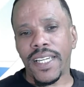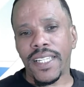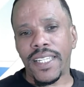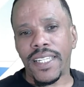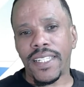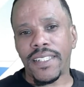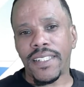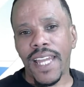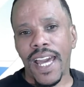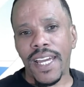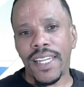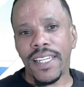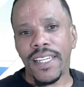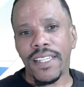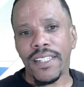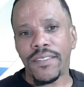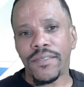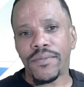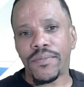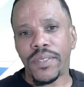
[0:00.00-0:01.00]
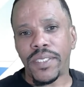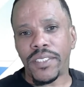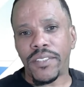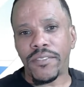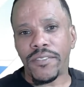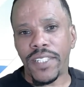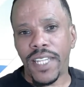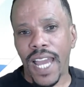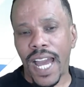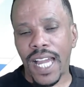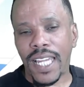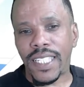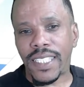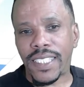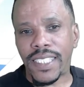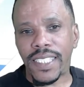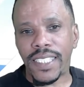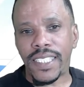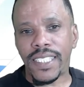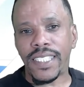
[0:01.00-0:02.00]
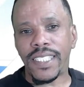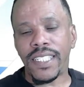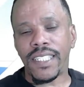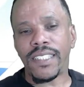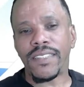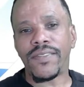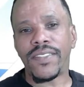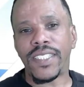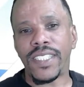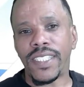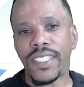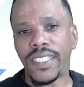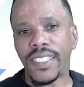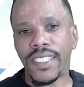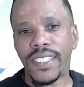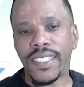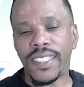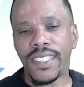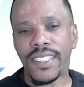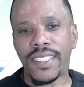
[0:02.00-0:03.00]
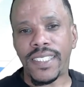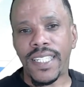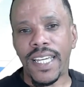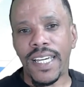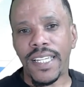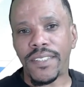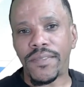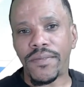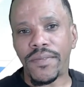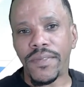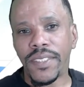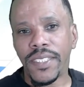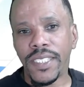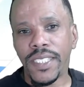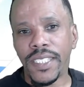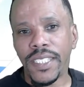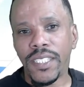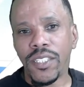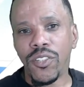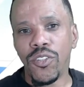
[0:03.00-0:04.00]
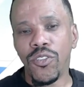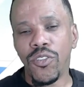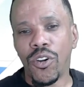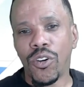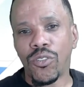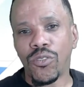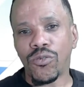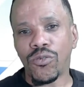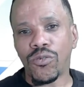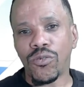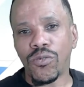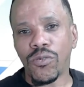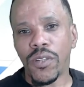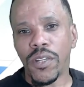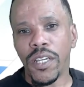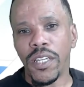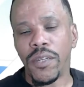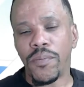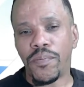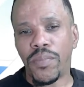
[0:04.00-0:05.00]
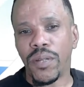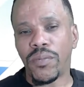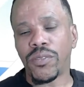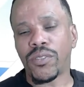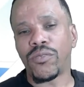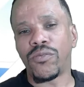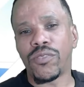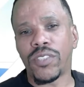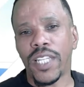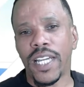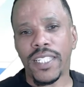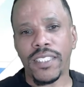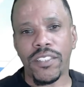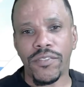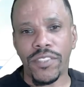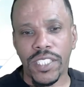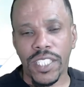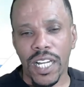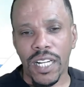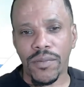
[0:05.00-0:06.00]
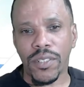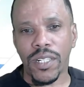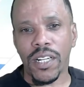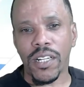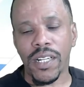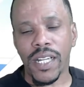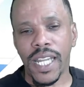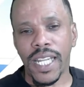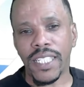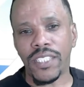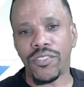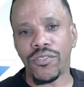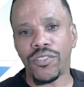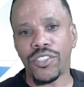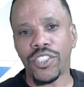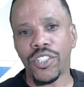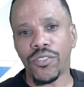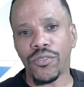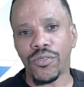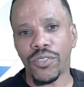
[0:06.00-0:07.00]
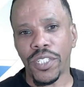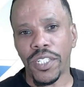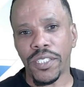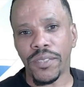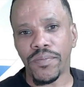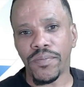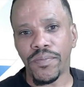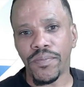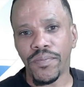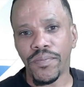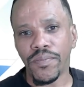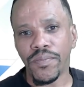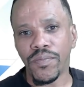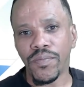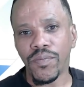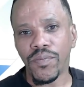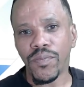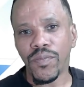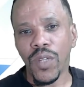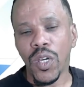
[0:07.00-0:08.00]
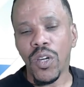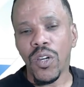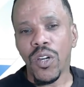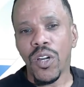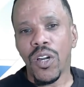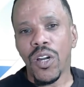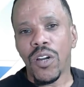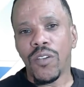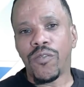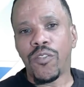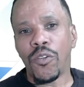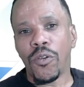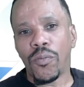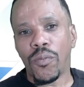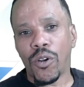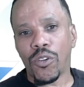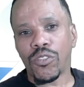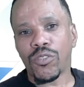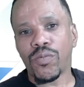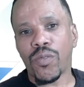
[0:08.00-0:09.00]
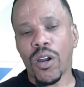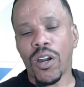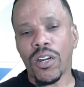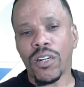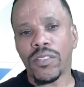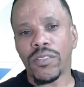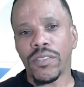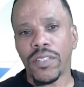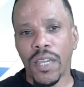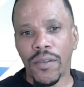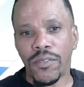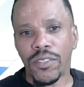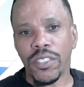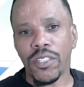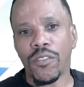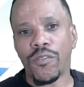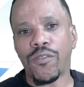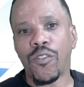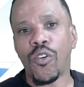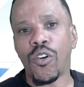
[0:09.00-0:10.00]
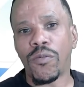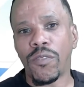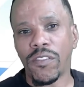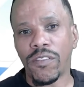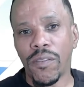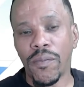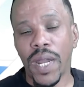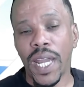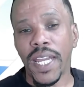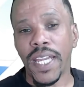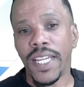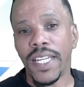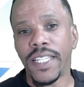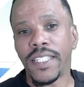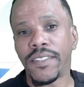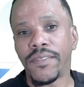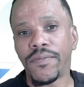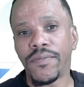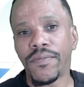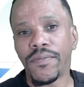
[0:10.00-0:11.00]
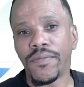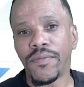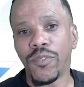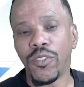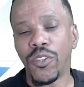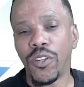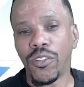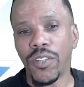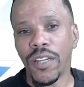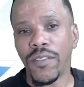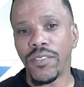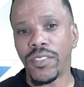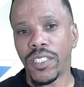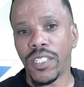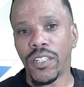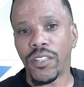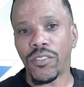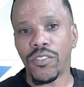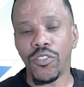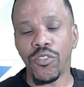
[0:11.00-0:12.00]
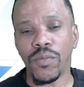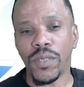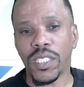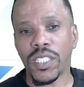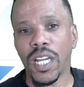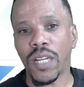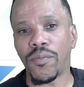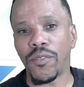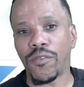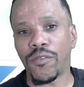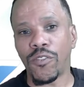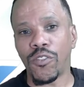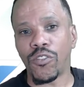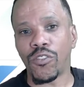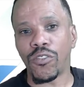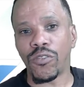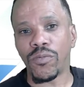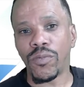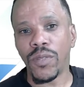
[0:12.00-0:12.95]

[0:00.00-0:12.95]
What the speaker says: it's not it, but the reality of it is that, in biblical text, every time an angel showed up, for the most part, they was in the form of a man. They was in a human type of form.